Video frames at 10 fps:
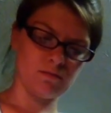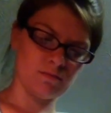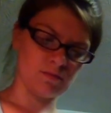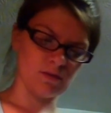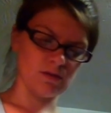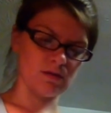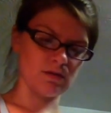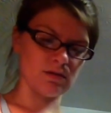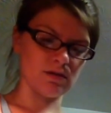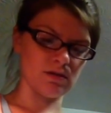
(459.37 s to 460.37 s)
Put the
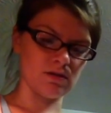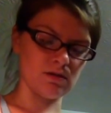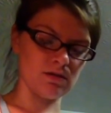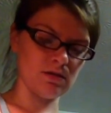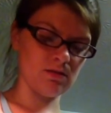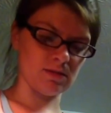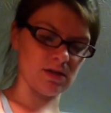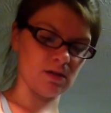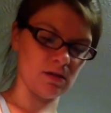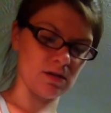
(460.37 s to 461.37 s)
lid on.
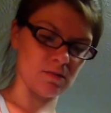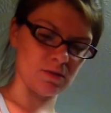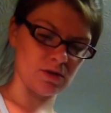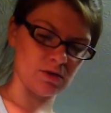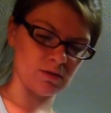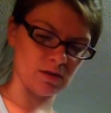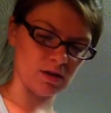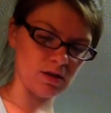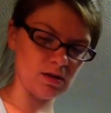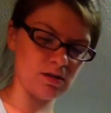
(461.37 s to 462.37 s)
My dog is pushing my
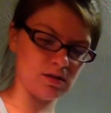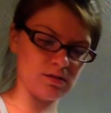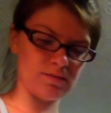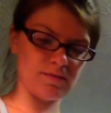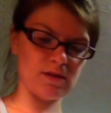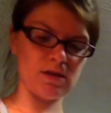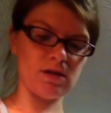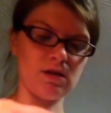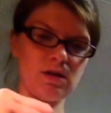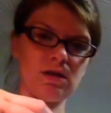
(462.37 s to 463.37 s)
legs.
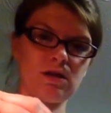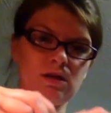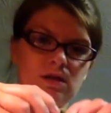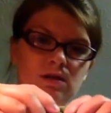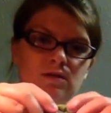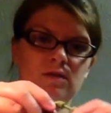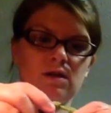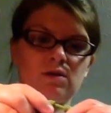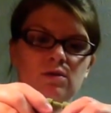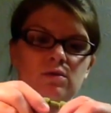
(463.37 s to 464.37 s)
And then you've
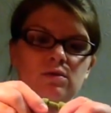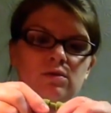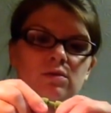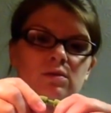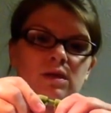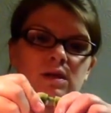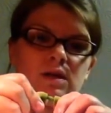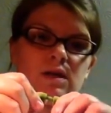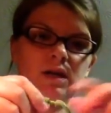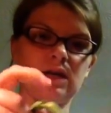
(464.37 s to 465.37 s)
got a cool little
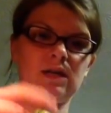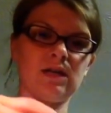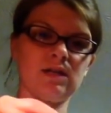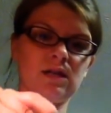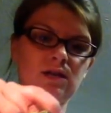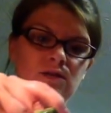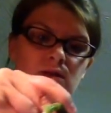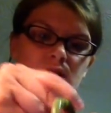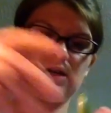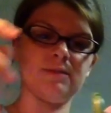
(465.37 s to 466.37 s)
hanging container
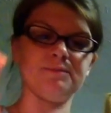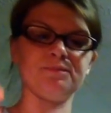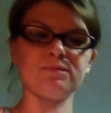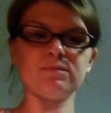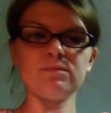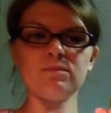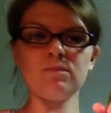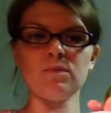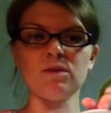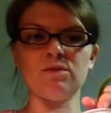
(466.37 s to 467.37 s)
thingy
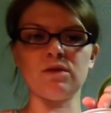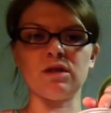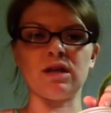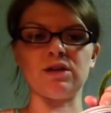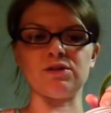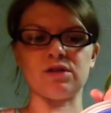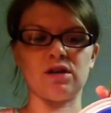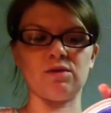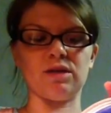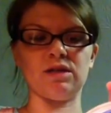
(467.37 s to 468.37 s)
for the gliders to
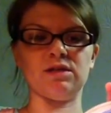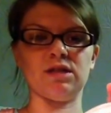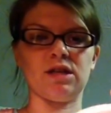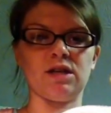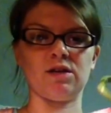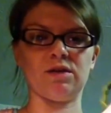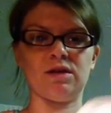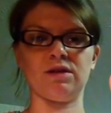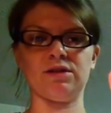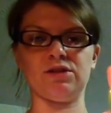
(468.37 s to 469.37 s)
go in. They can go in
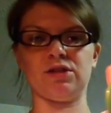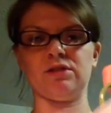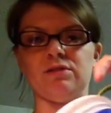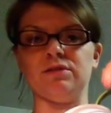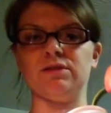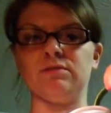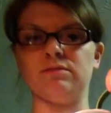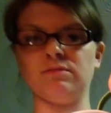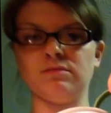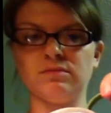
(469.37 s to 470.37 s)
there and chill, and
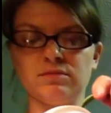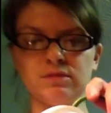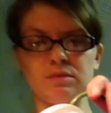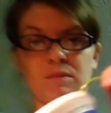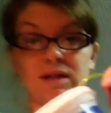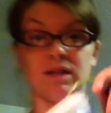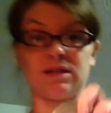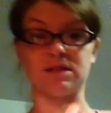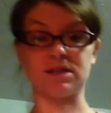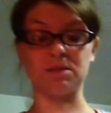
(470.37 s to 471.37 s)
mine
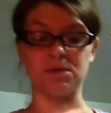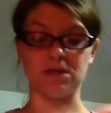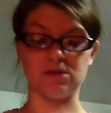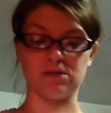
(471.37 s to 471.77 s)
like to sleep in here.